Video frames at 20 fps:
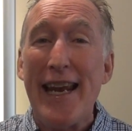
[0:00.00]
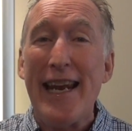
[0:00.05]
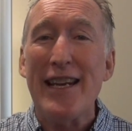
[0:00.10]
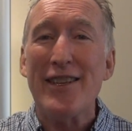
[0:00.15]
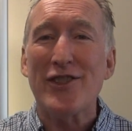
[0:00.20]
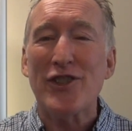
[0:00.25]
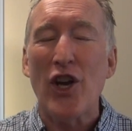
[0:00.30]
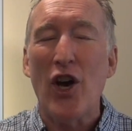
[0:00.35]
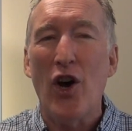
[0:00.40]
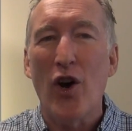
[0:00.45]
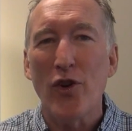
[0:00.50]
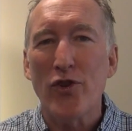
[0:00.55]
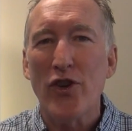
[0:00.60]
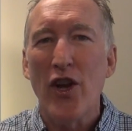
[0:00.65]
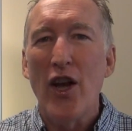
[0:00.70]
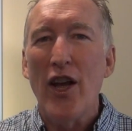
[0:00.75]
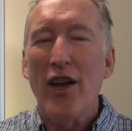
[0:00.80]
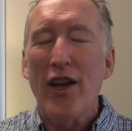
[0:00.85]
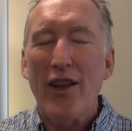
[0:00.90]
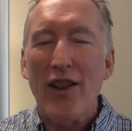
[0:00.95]

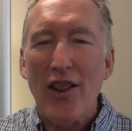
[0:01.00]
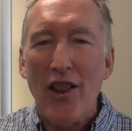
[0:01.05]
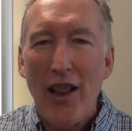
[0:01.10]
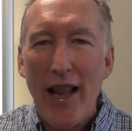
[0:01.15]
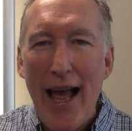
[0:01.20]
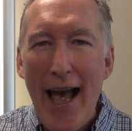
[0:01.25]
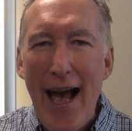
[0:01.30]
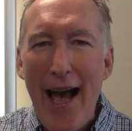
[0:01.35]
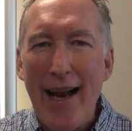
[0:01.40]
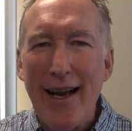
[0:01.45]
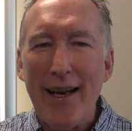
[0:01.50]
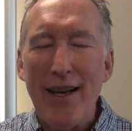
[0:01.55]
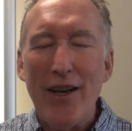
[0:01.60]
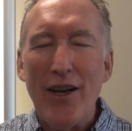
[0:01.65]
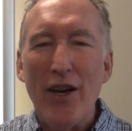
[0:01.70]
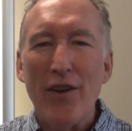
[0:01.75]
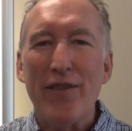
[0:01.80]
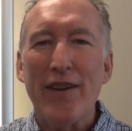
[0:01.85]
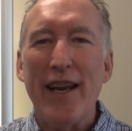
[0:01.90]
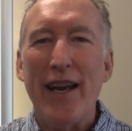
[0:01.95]
Esau's lack
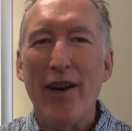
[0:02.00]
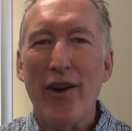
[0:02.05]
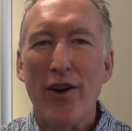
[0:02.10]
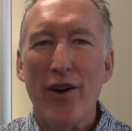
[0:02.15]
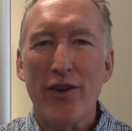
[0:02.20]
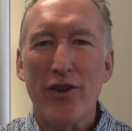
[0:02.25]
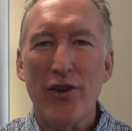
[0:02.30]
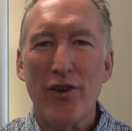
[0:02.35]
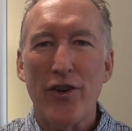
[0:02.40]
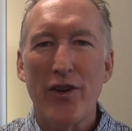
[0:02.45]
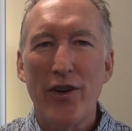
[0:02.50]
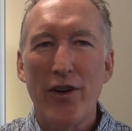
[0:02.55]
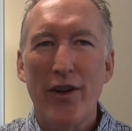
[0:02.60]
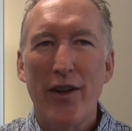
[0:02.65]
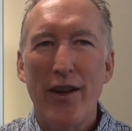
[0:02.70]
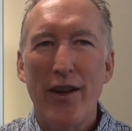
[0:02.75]
of character.